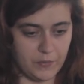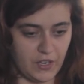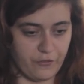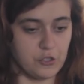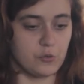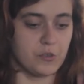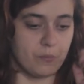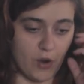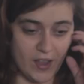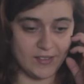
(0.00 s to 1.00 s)
If this was a
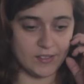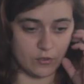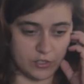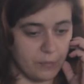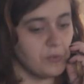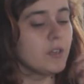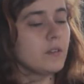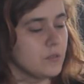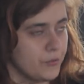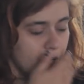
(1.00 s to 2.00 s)
price or
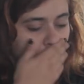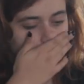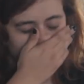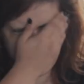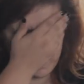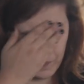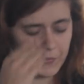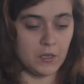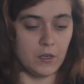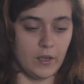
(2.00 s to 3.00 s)
something, define float.
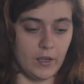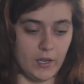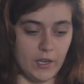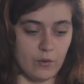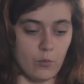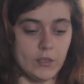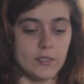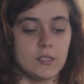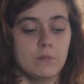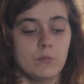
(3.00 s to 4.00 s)
And what
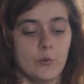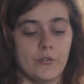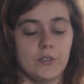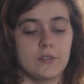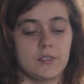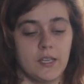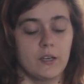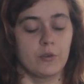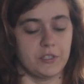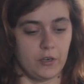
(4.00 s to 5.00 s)
does the movies
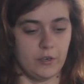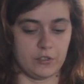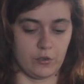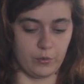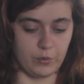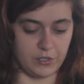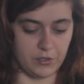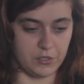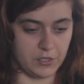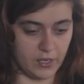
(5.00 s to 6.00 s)
thing return? So it
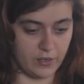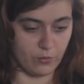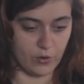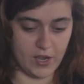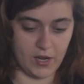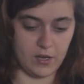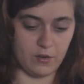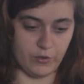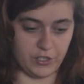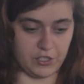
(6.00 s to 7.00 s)
returns an array,
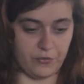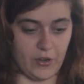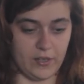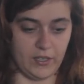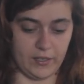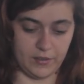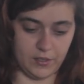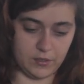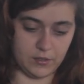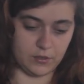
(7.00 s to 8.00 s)
which is defined like
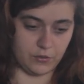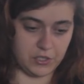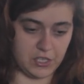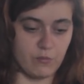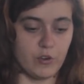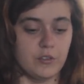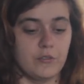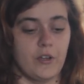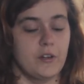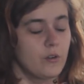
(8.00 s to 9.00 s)
this. So the same way you
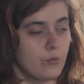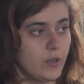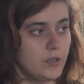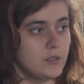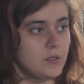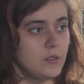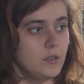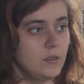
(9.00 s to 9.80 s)
define arrays.